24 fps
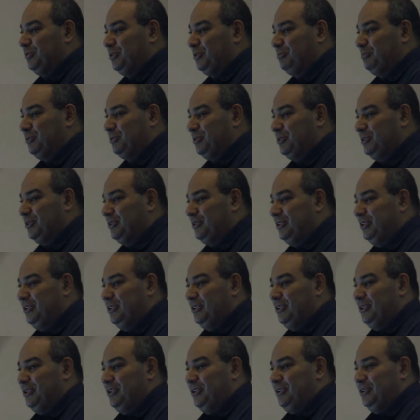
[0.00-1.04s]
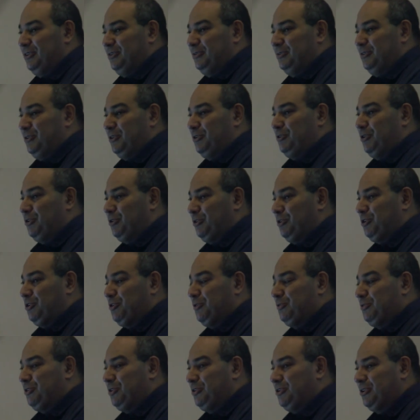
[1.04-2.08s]
to do it manually.
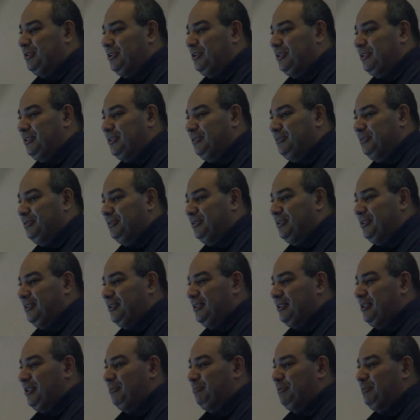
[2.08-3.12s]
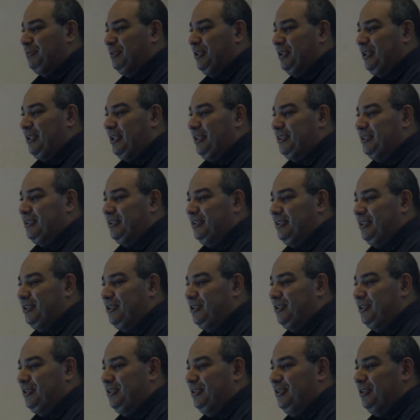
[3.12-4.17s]
But still, it is a raw thing. That's the number
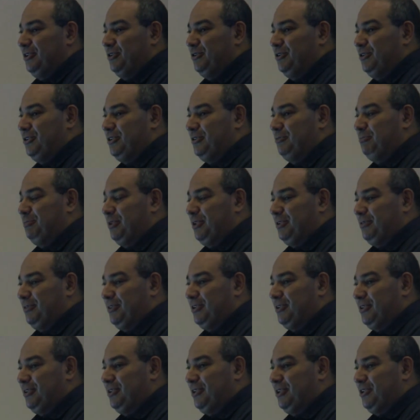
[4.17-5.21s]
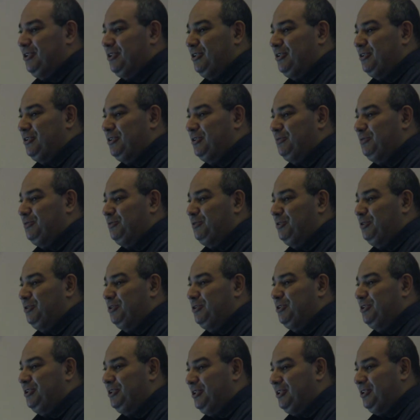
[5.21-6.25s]
2 task. The first one is
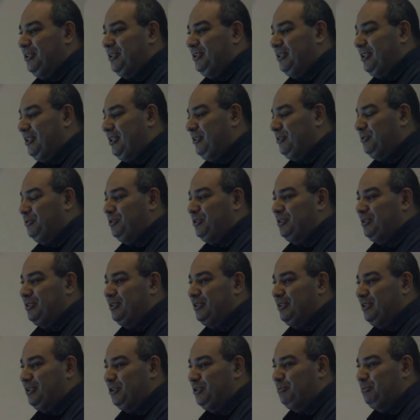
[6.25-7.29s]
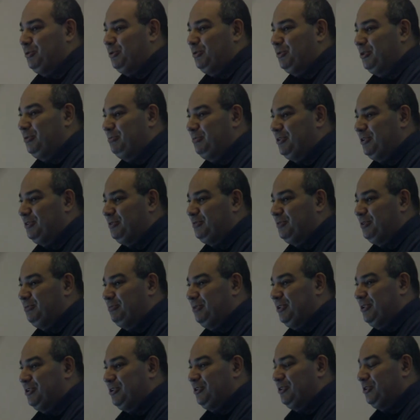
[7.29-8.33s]
engineering, then, and this is program
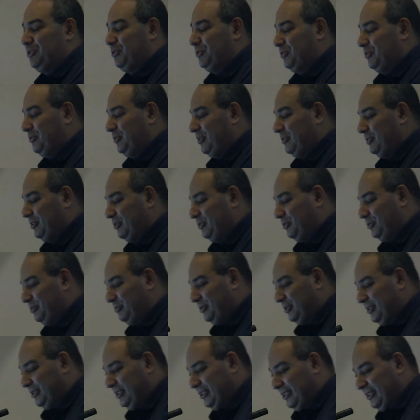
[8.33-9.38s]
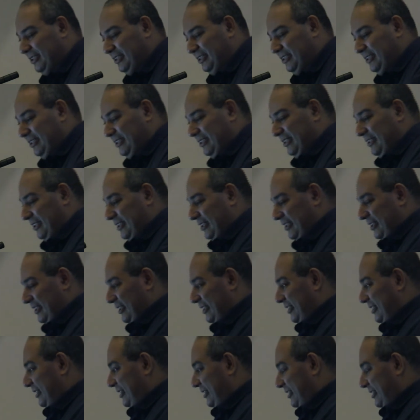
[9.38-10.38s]
transformation. Thank you very much.